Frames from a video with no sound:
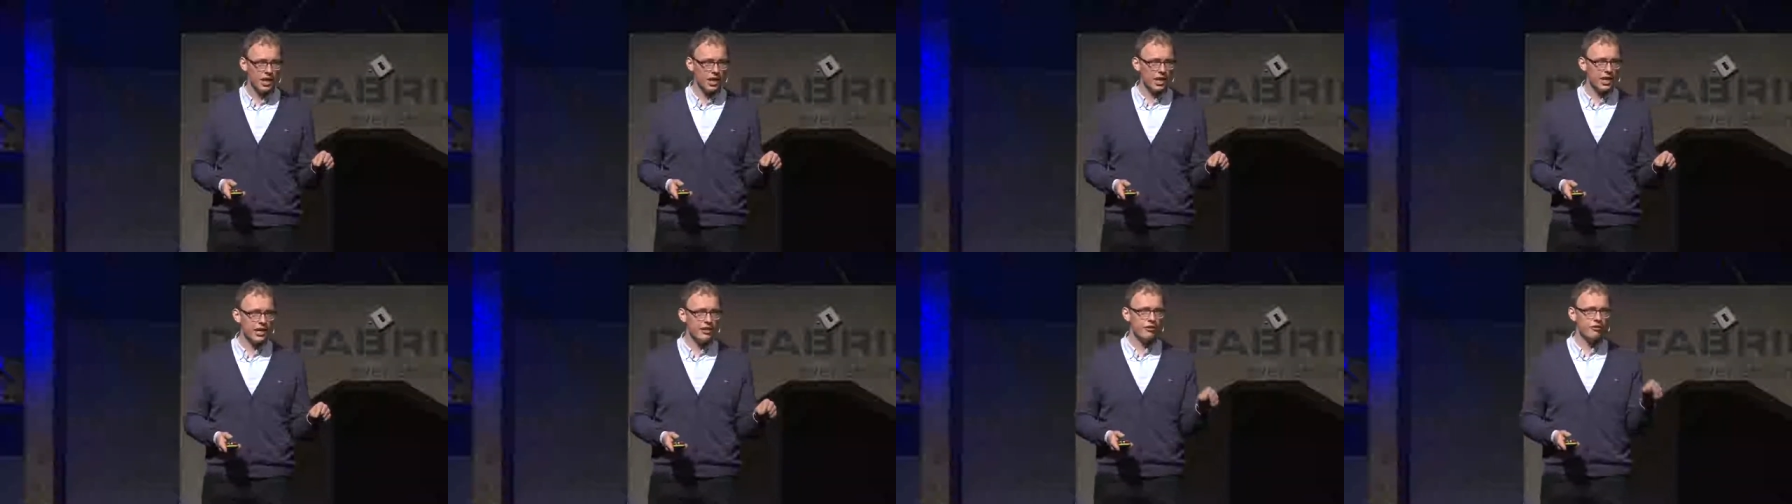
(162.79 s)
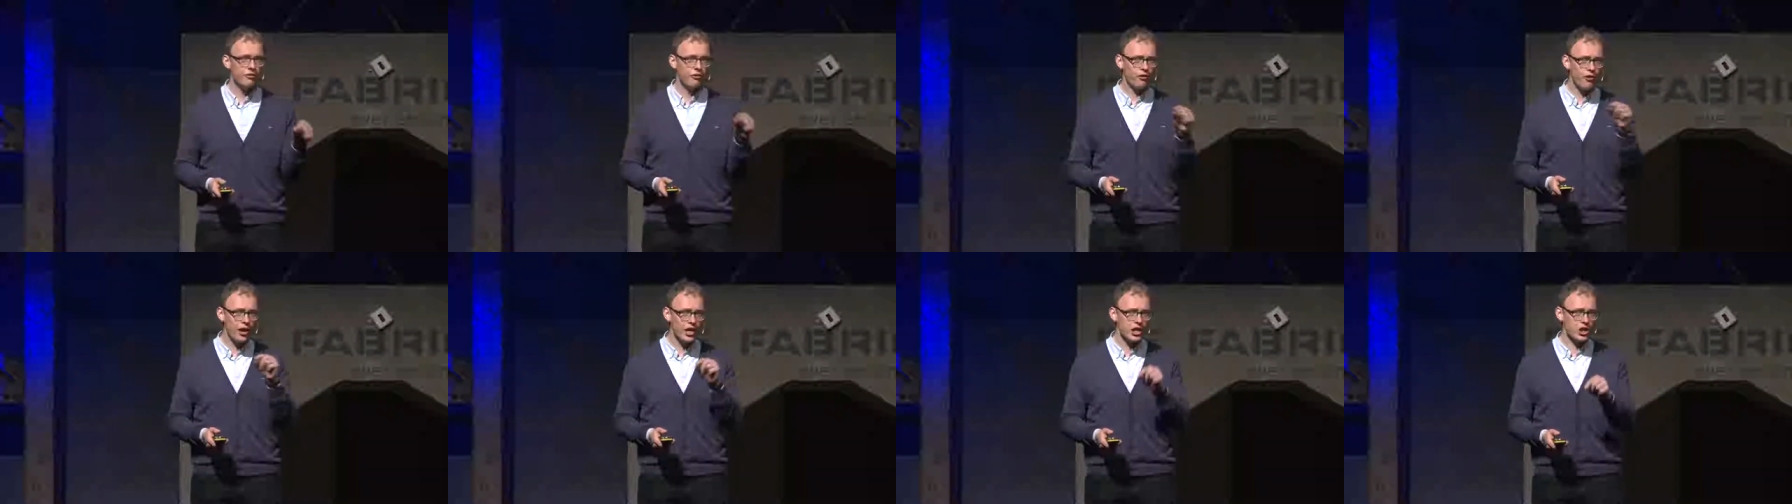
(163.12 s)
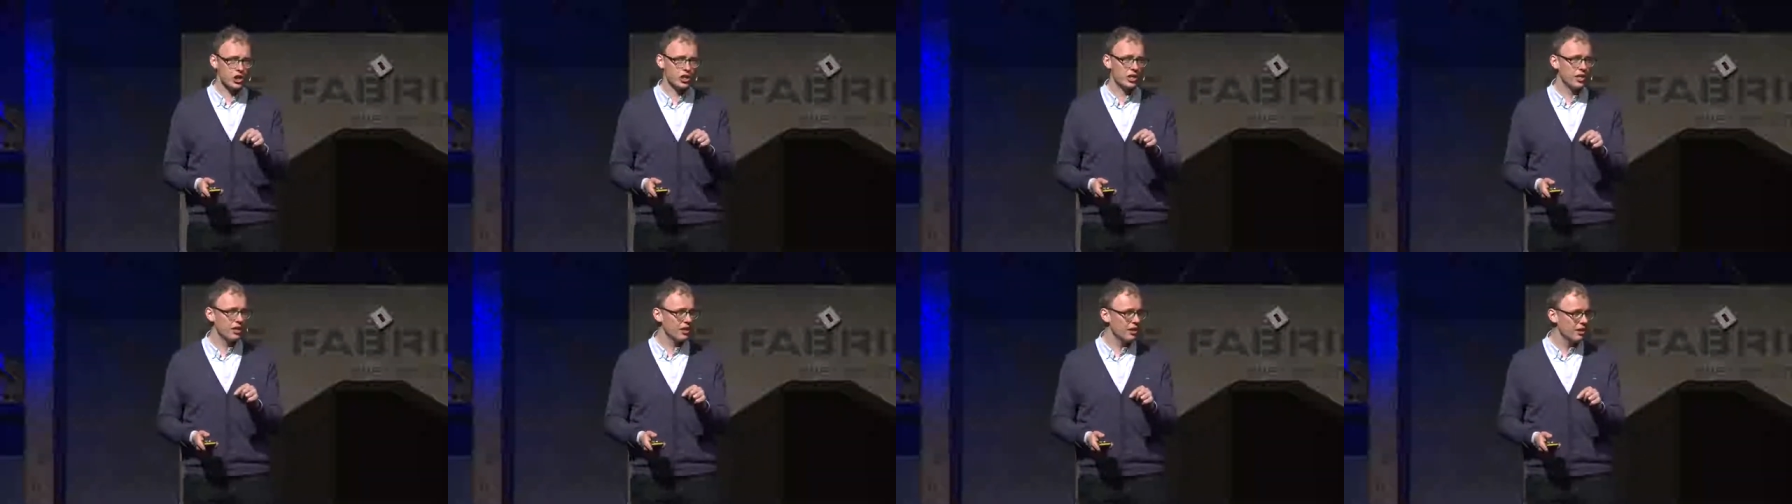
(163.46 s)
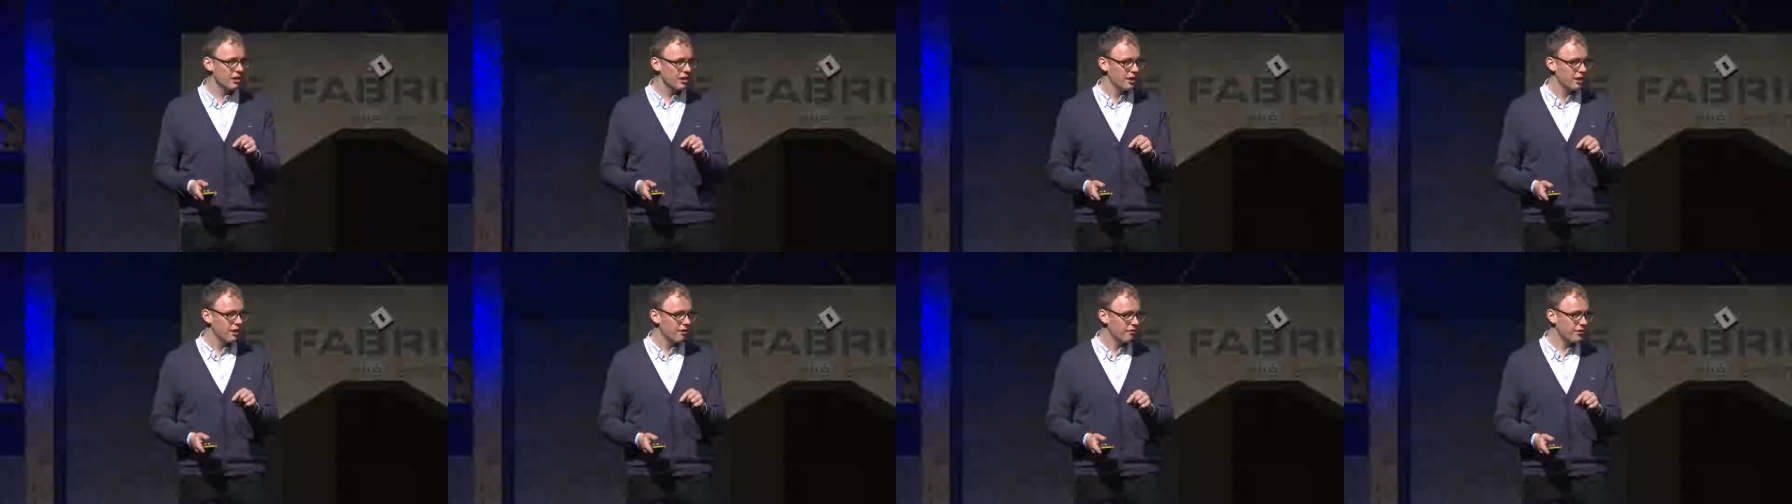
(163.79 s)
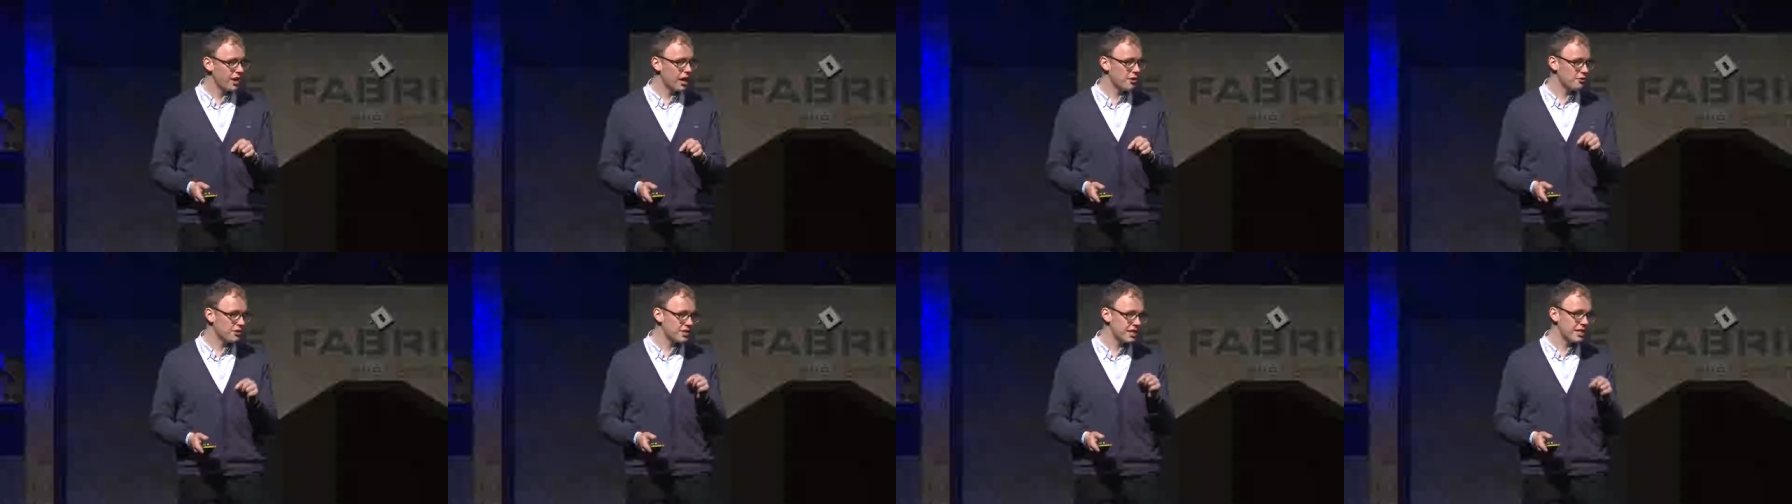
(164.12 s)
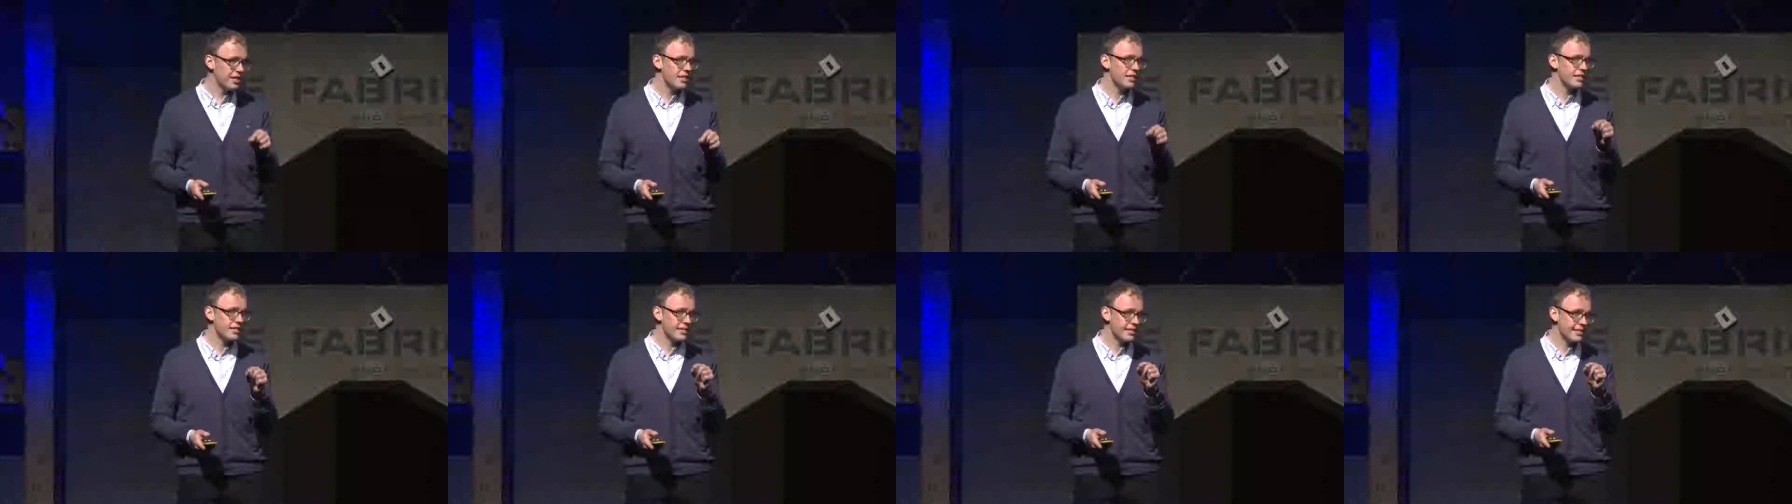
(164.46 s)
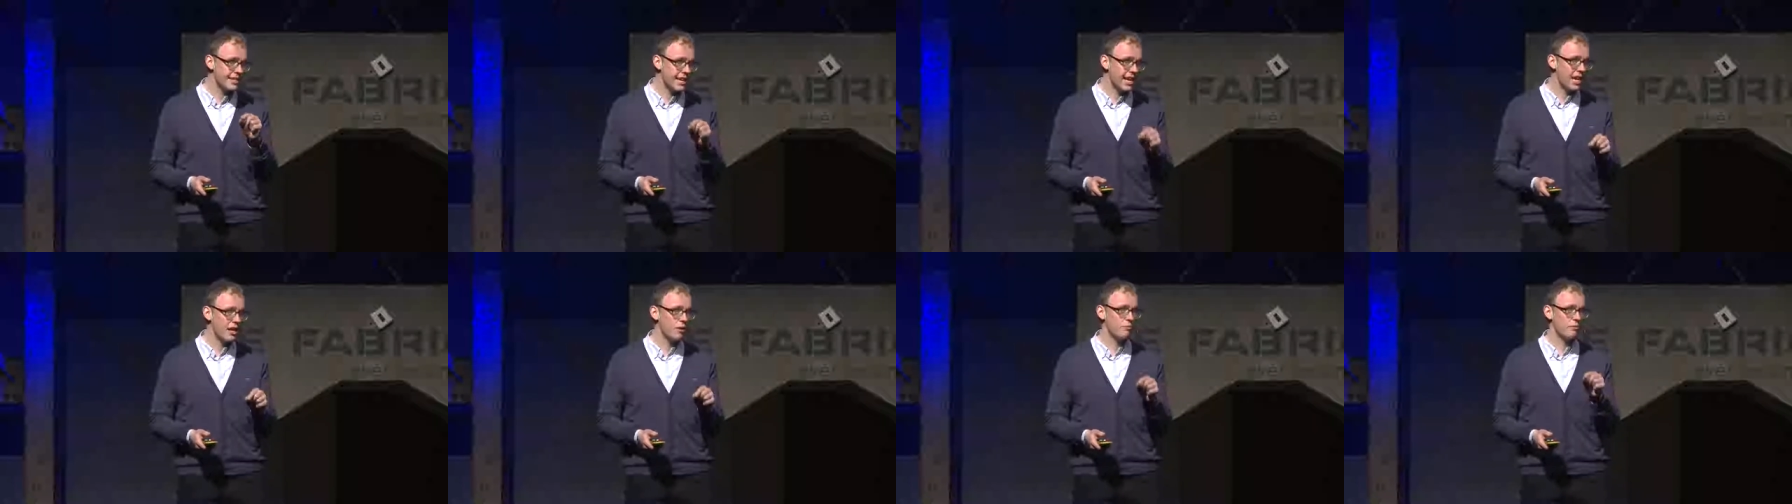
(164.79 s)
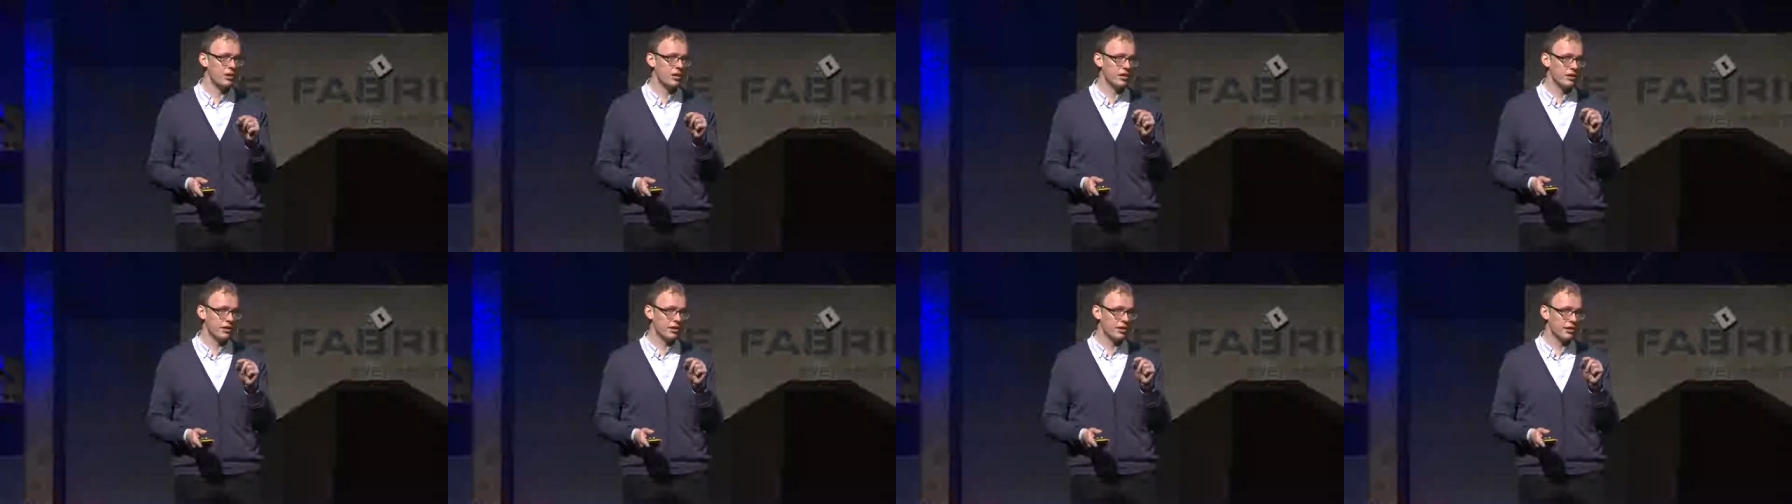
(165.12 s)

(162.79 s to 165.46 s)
In fashion, we have seen the same